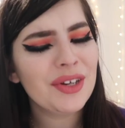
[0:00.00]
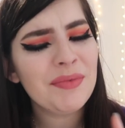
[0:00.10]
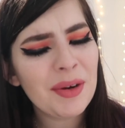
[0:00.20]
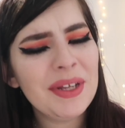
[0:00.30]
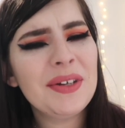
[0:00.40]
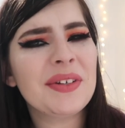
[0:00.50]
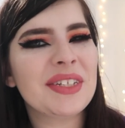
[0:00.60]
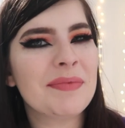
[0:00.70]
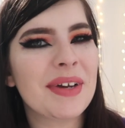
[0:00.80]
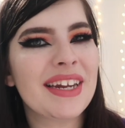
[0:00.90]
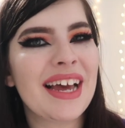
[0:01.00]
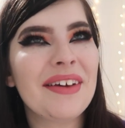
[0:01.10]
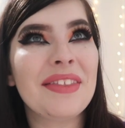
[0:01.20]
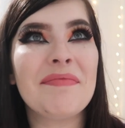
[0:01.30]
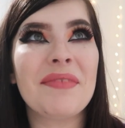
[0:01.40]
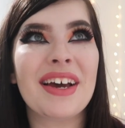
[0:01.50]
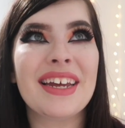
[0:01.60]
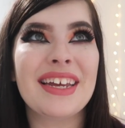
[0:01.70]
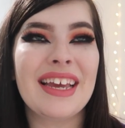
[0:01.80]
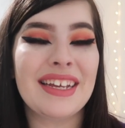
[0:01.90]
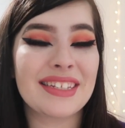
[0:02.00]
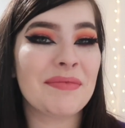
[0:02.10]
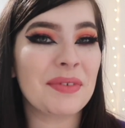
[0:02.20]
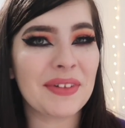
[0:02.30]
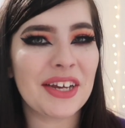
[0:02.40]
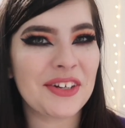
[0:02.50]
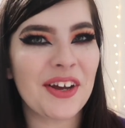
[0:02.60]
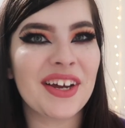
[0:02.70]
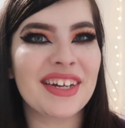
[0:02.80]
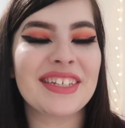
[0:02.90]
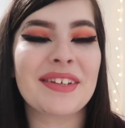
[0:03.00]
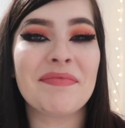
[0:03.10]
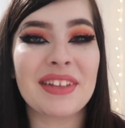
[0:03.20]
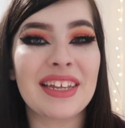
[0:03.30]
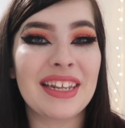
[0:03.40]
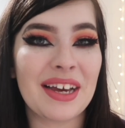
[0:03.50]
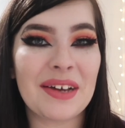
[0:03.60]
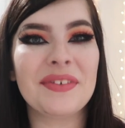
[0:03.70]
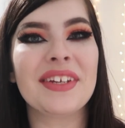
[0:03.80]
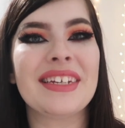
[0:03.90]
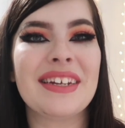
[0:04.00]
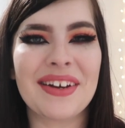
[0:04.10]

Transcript: you've probably noticed by now that my example flashcard is completely covered in